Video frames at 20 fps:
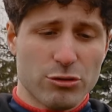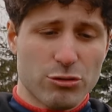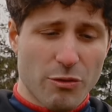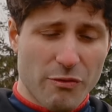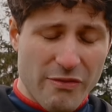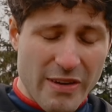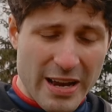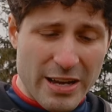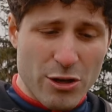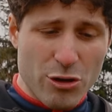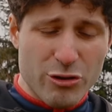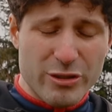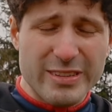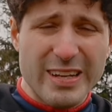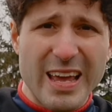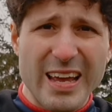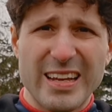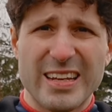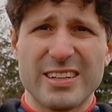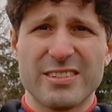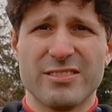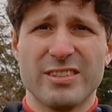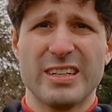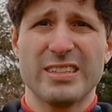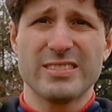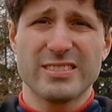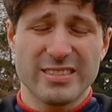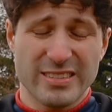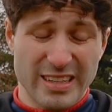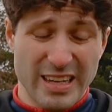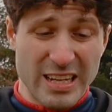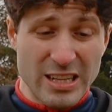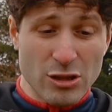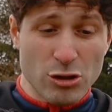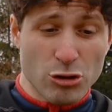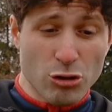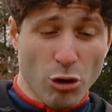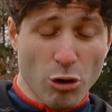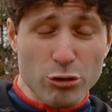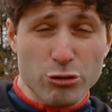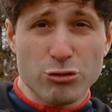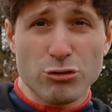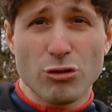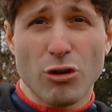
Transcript: So when you're taking risks in those